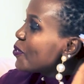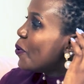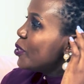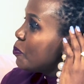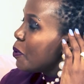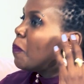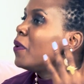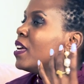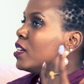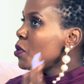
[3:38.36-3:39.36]
to host
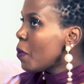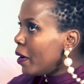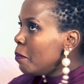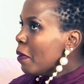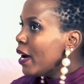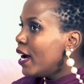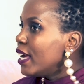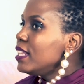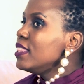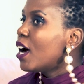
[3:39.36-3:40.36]
people that you
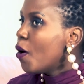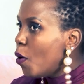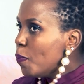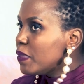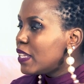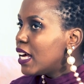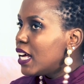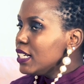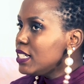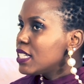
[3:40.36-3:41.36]
admire, in the hope
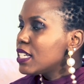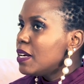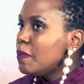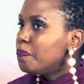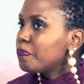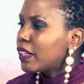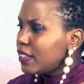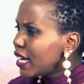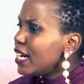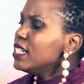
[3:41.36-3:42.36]
that
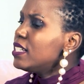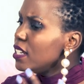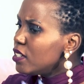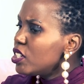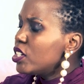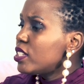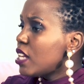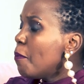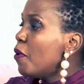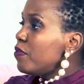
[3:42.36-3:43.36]
they can teach
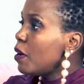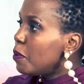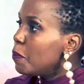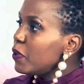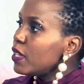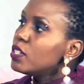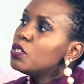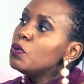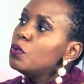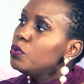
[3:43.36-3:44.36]
some of the people
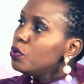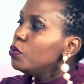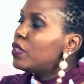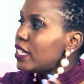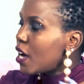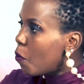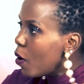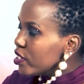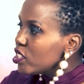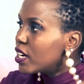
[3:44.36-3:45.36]
that you that are
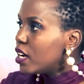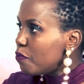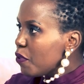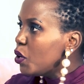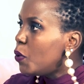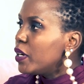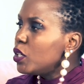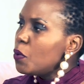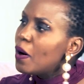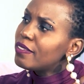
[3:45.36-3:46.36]
watching and following
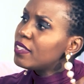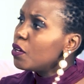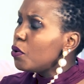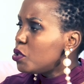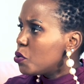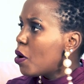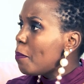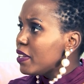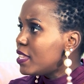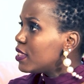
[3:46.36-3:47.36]
you a thing or two
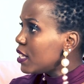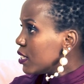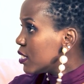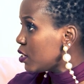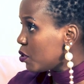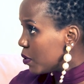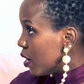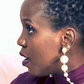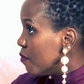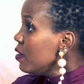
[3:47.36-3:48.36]
about the things that you
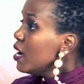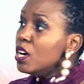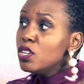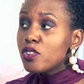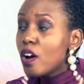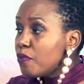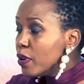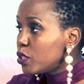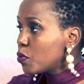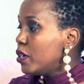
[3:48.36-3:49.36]
love.
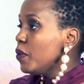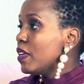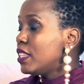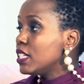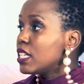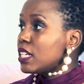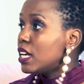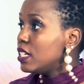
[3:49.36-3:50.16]
Travel is one of the things that are